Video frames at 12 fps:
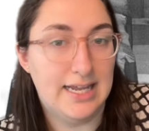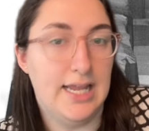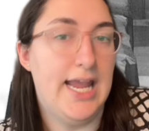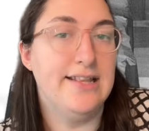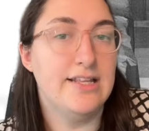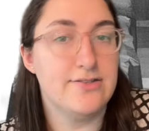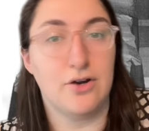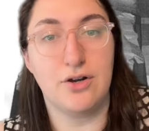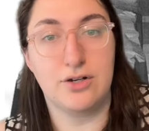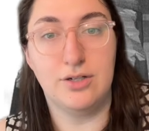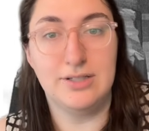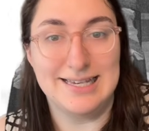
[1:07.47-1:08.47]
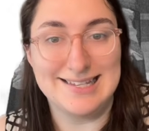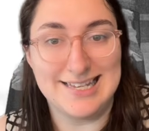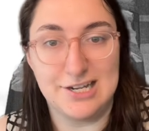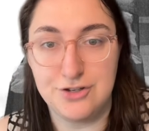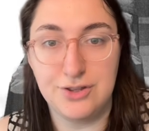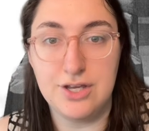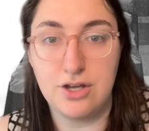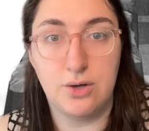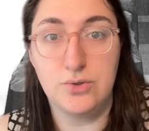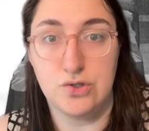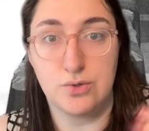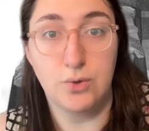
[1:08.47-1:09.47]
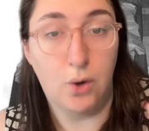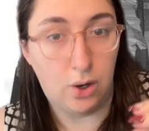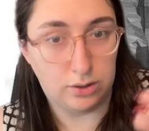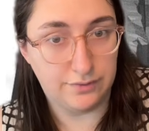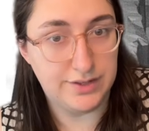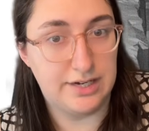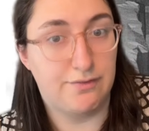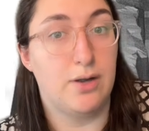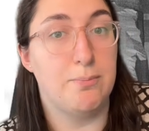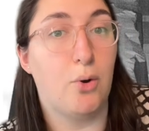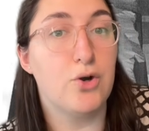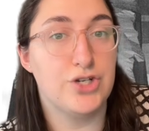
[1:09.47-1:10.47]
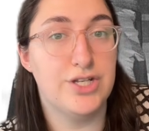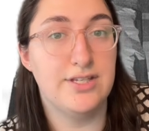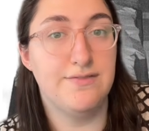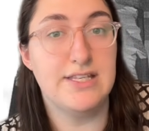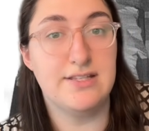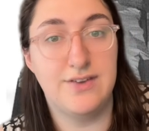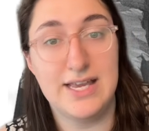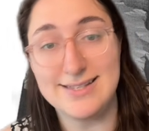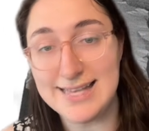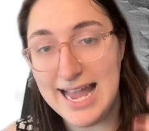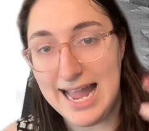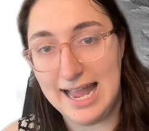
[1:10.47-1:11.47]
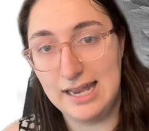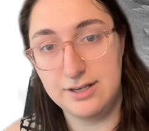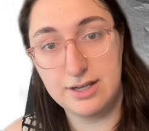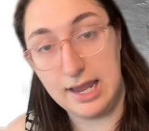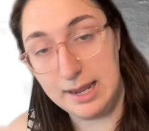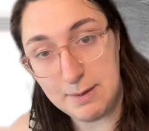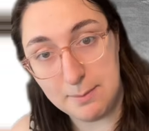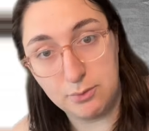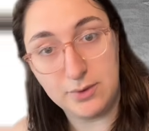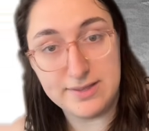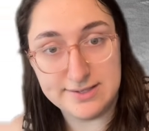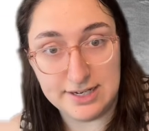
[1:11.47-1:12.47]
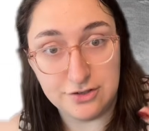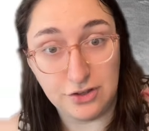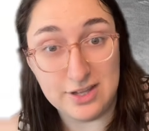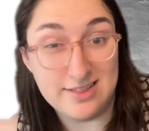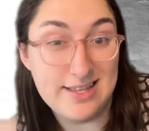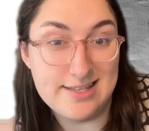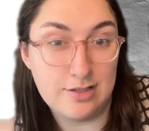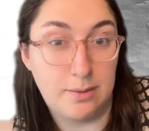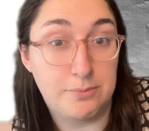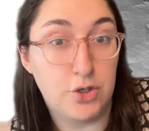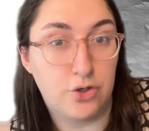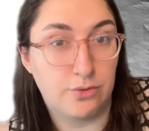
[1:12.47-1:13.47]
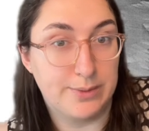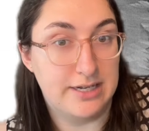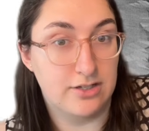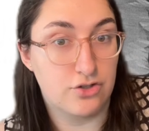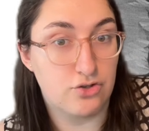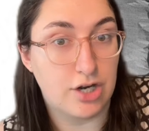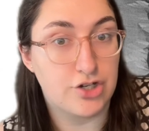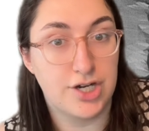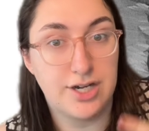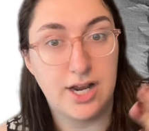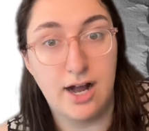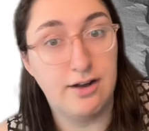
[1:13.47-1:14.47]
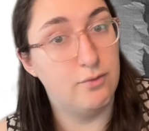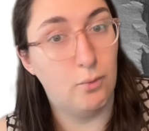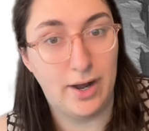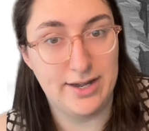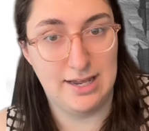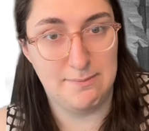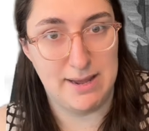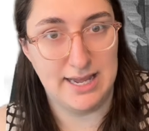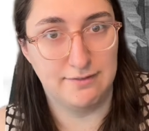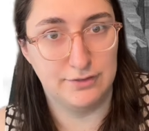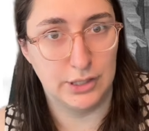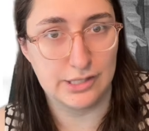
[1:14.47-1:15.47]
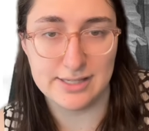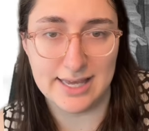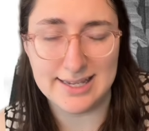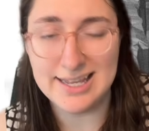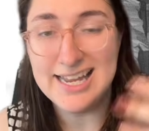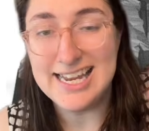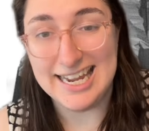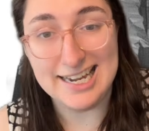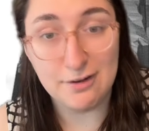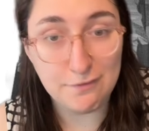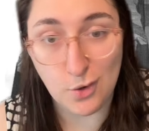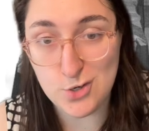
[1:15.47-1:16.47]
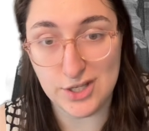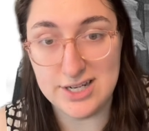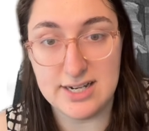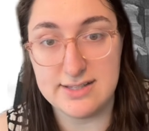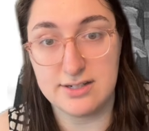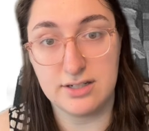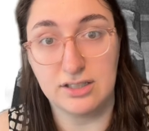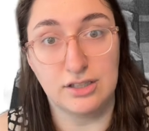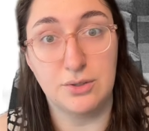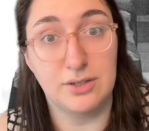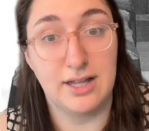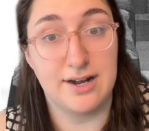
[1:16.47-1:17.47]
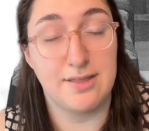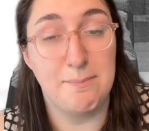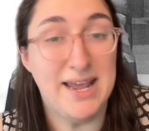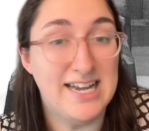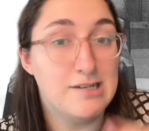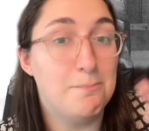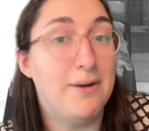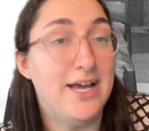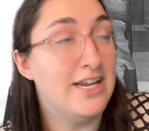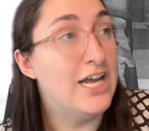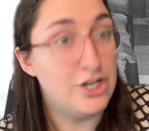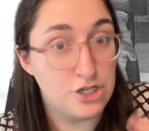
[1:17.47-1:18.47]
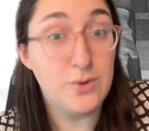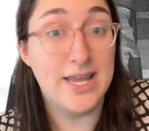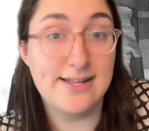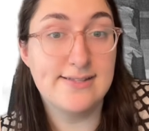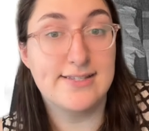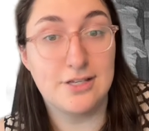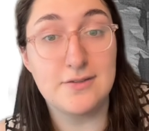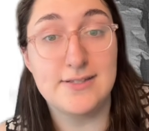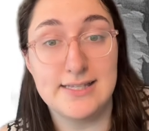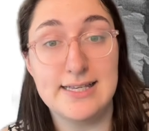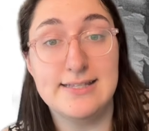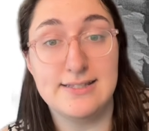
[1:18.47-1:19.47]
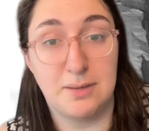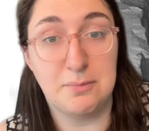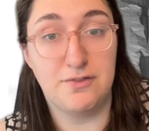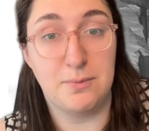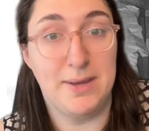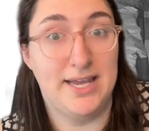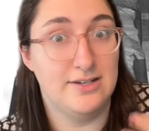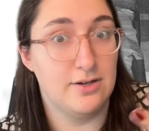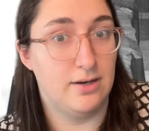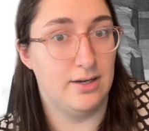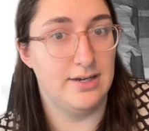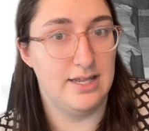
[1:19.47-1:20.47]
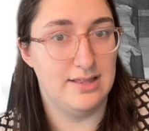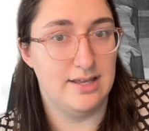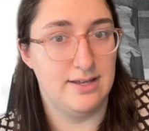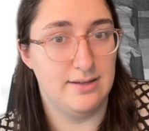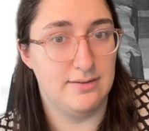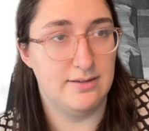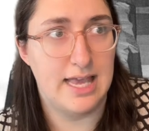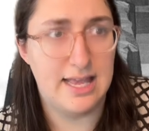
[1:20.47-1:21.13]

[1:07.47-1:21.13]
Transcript: In this article, he essentially goes through all of the different portions of the Sphinx and came up with essentially this computer reconstruction of what it may have looked like. It unfortunately doesn't include a lot of the paint, but you can still see some of the paint on the